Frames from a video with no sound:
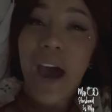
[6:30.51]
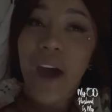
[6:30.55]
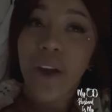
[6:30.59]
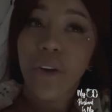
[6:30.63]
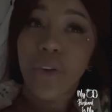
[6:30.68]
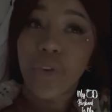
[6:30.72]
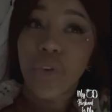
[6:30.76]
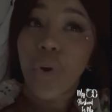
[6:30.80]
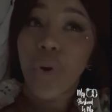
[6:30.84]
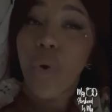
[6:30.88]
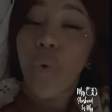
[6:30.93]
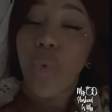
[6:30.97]
I
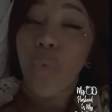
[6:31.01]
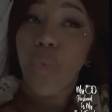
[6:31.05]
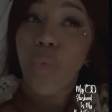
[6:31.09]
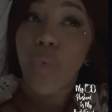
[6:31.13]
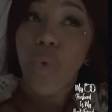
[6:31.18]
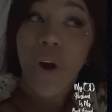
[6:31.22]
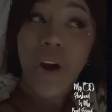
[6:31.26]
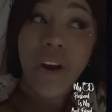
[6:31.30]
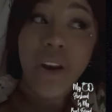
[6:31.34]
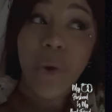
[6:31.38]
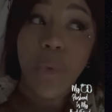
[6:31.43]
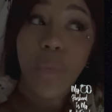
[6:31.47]
don't know
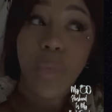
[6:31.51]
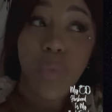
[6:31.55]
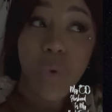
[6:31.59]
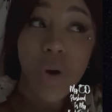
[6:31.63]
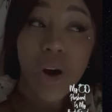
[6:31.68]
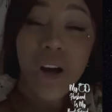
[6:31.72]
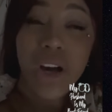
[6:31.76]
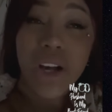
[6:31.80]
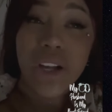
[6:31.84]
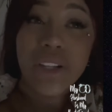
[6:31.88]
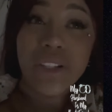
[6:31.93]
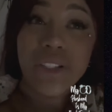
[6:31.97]
what it
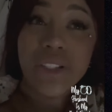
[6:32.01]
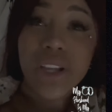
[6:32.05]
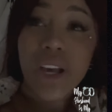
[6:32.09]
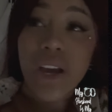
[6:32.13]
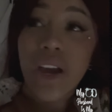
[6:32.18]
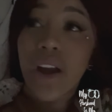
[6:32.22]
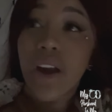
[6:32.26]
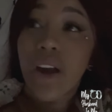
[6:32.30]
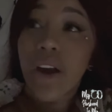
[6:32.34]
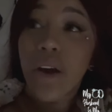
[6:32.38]
was,